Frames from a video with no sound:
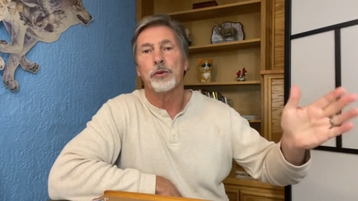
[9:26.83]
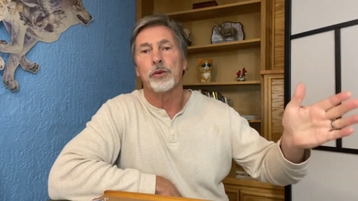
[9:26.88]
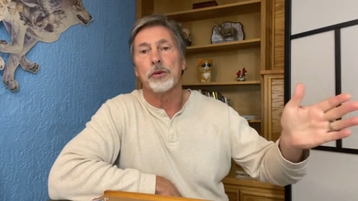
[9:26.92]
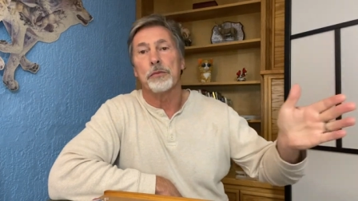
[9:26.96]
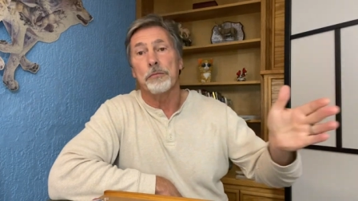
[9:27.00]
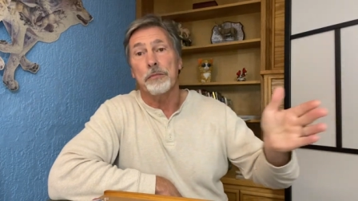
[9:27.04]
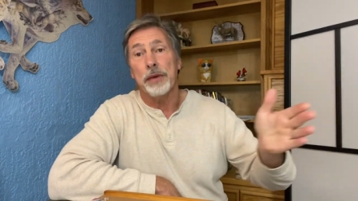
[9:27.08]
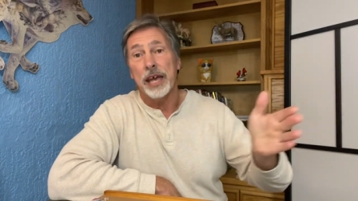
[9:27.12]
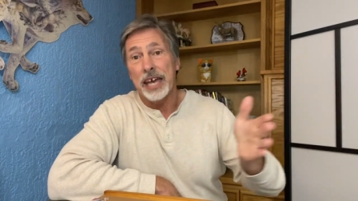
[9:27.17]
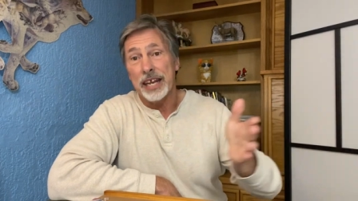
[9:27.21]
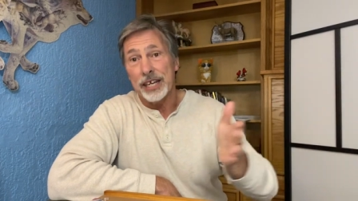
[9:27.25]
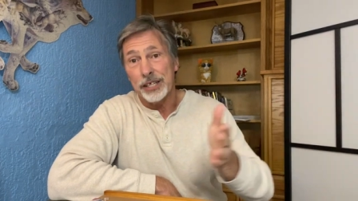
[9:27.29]
we're
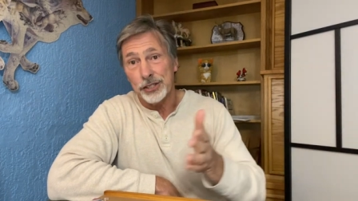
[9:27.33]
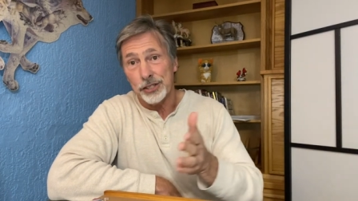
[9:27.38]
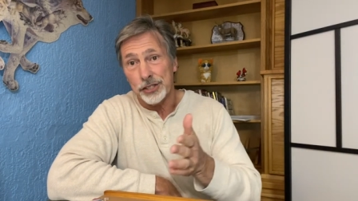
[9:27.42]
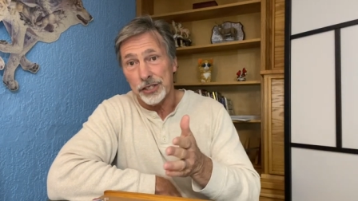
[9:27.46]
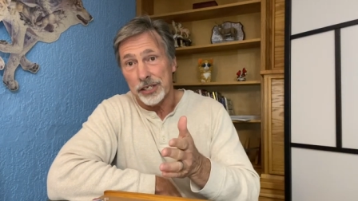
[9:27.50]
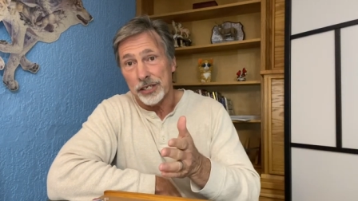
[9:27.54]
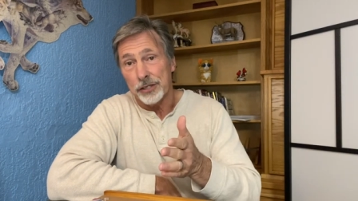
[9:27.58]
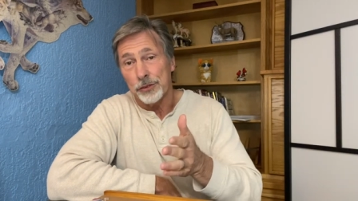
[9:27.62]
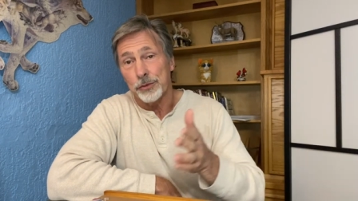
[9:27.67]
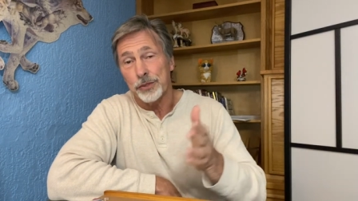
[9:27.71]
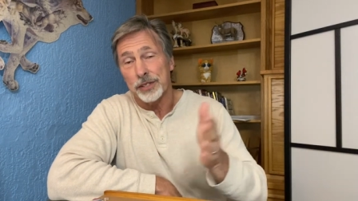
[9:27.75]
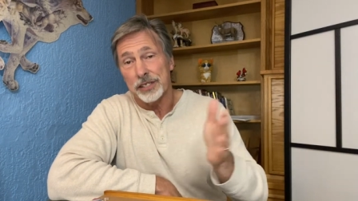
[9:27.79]
managing
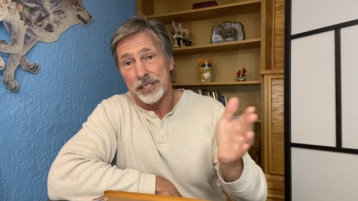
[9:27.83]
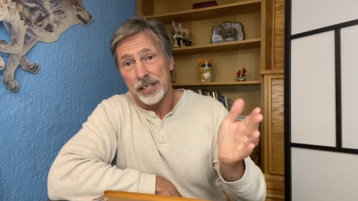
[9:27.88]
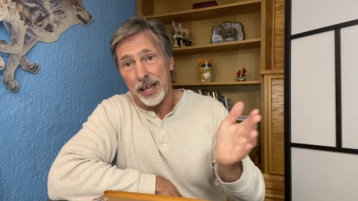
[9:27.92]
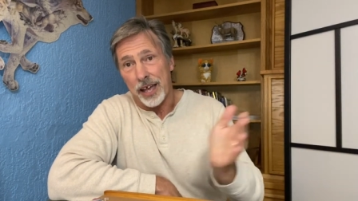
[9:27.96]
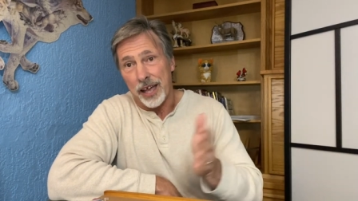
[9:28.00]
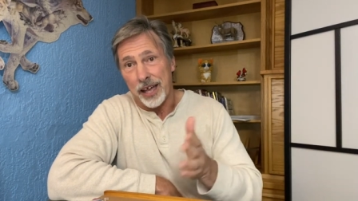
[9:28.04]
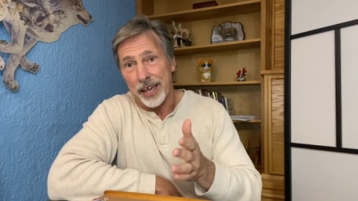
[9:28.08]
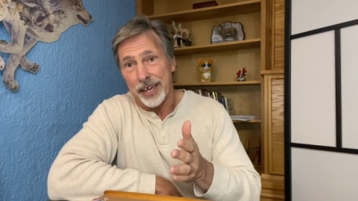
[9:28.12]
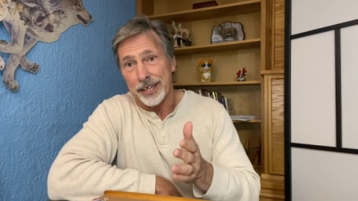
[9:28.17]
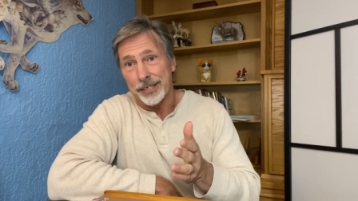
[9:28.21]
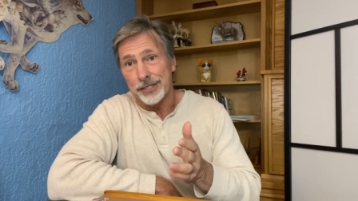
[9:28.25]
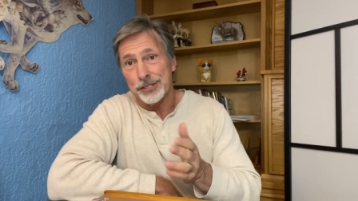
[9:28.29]
it with
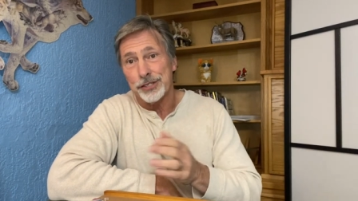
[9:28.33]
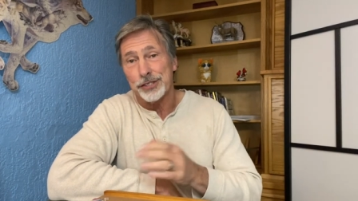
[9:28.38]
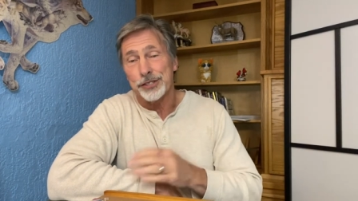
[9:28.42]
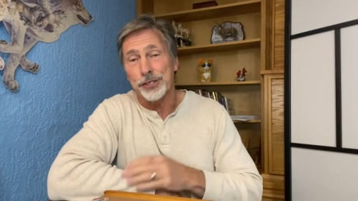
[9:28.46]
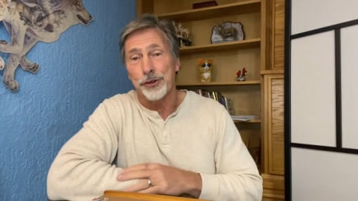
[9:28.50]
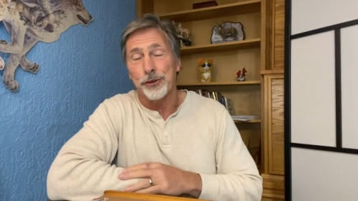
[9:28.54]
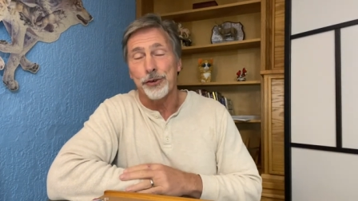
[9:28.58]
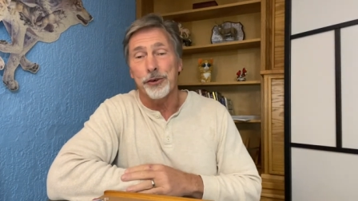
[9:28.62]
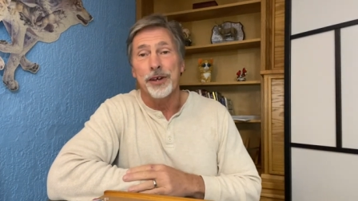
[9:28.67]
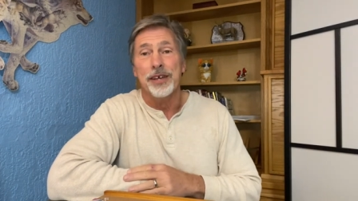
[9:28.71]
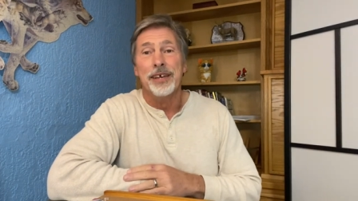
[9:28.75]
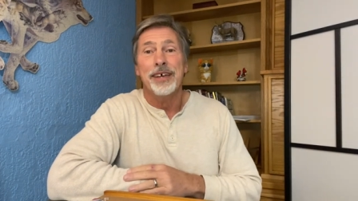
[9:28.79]
diet.
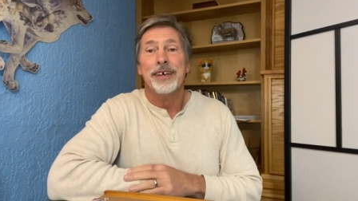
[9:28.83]
So